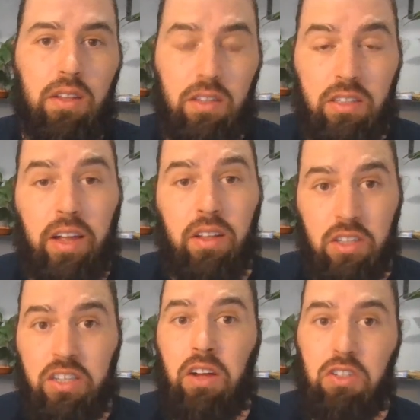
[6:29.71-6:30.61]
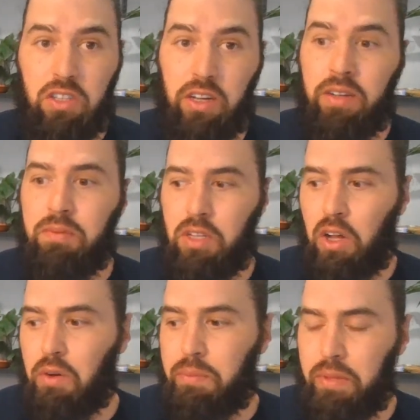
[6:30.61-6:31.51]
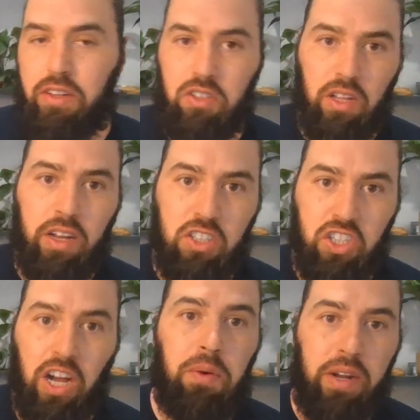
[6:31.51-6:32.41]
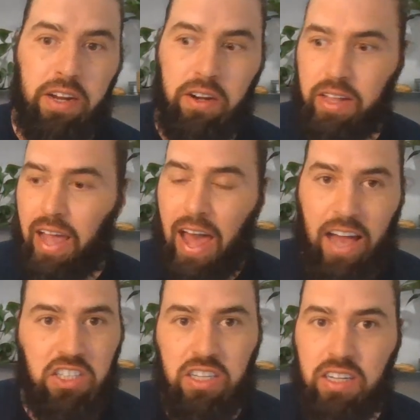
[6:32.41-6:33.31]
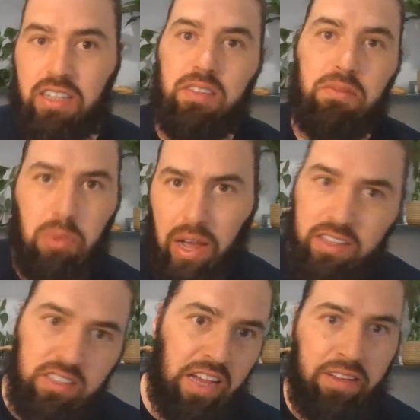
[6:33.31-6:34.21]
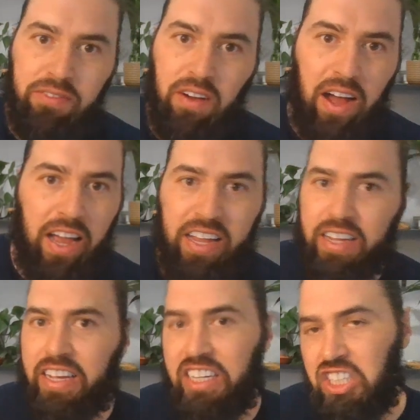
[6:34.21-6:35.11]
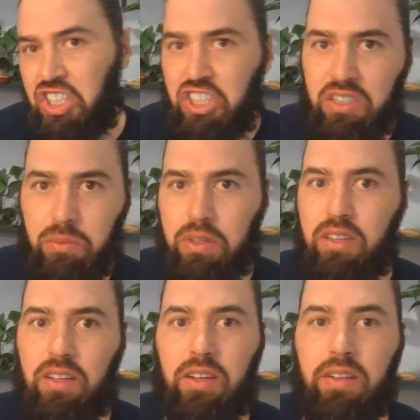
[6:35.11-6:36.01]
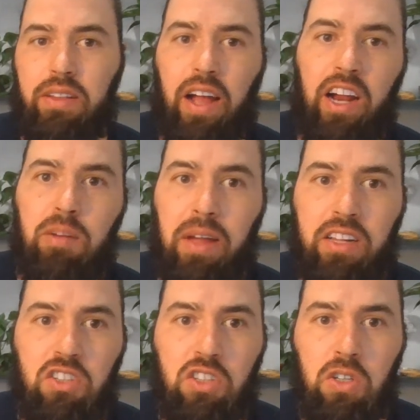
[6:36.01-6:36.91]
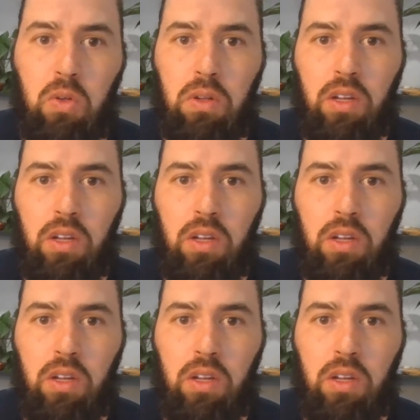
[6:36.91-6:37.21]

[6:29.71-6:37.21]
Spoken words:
The sound is good. There's a lot of genre here, like action and kind of sci-fi ish with the Iron Man suit,